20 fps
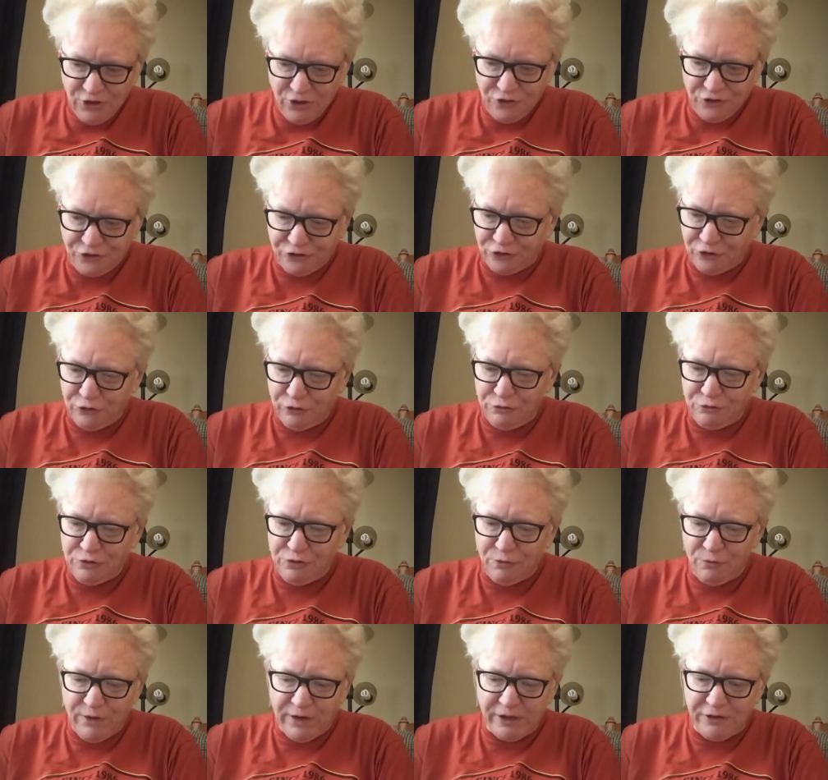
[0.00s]
Soon
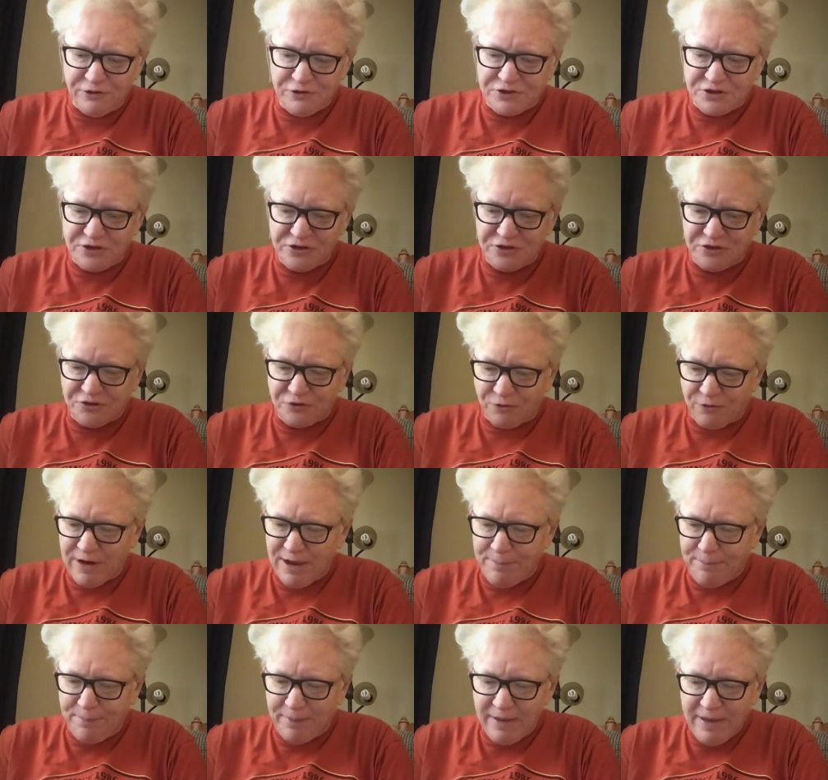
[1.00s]
the rigors of the
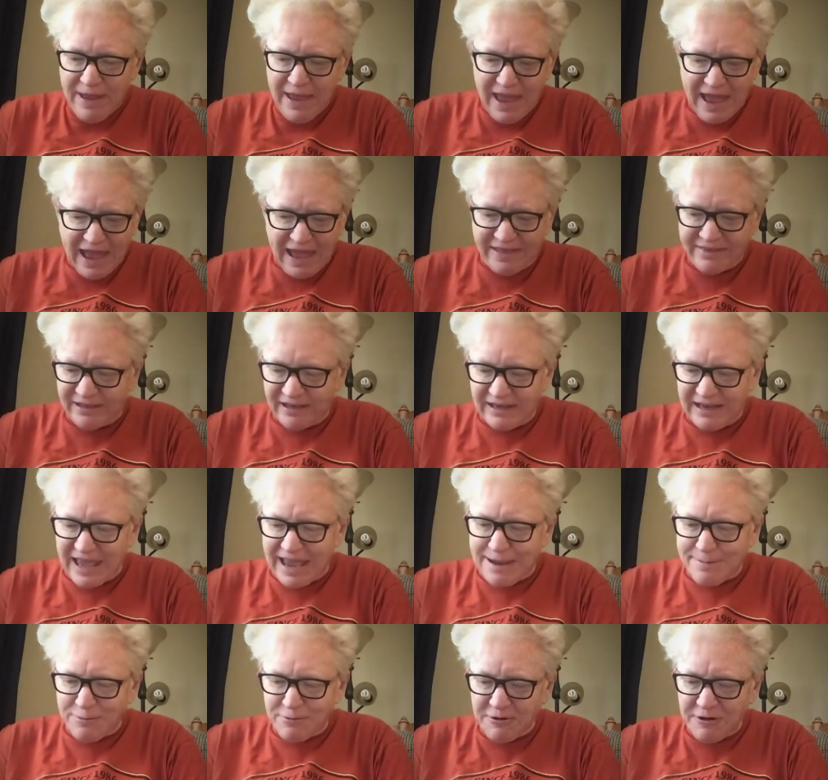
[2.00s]
trip and the
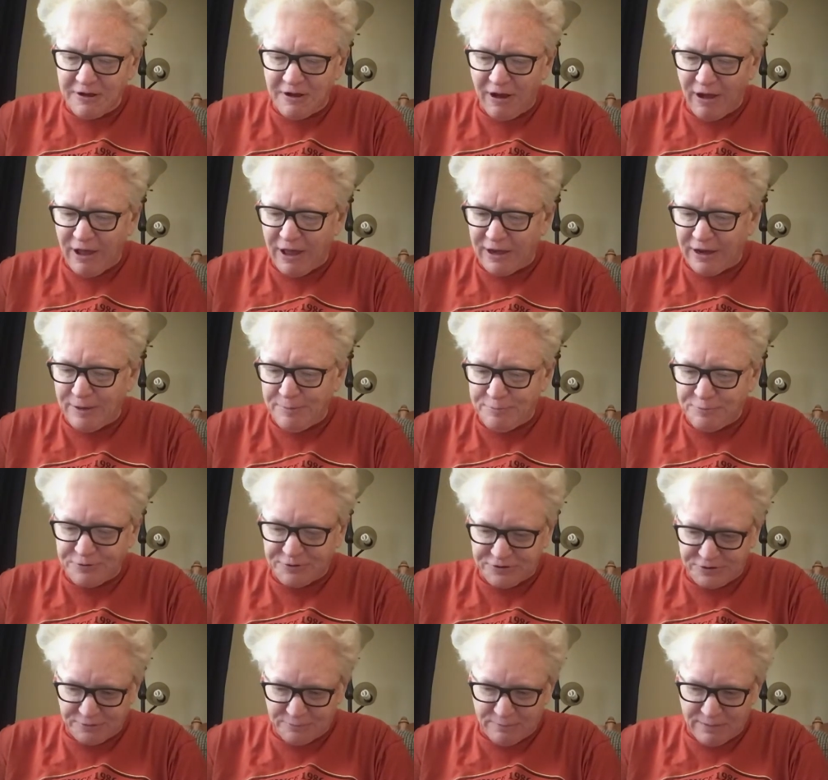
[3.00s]
labor caught up
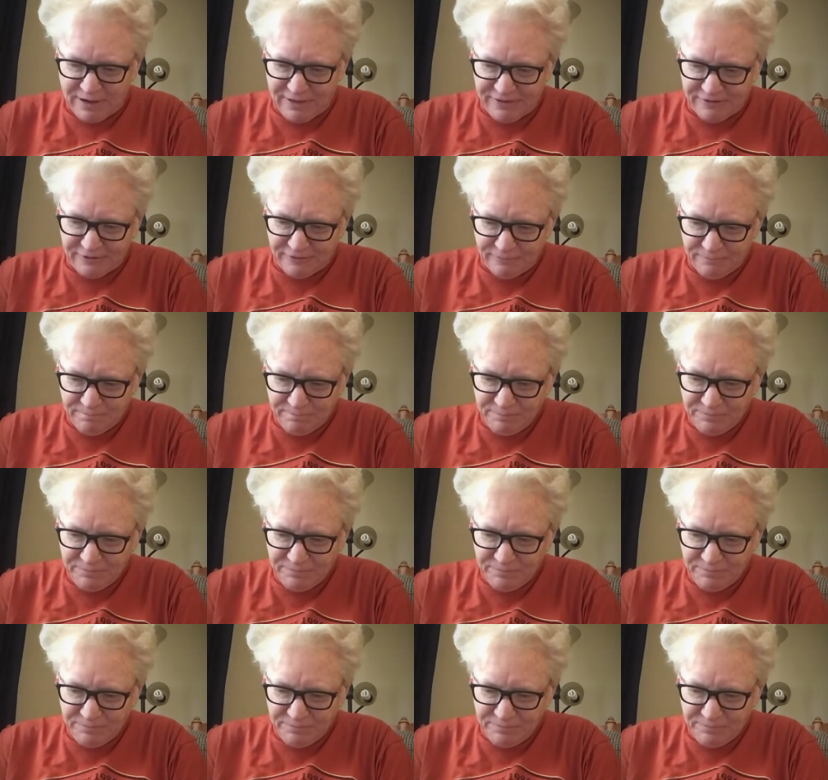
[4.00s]
with your mother,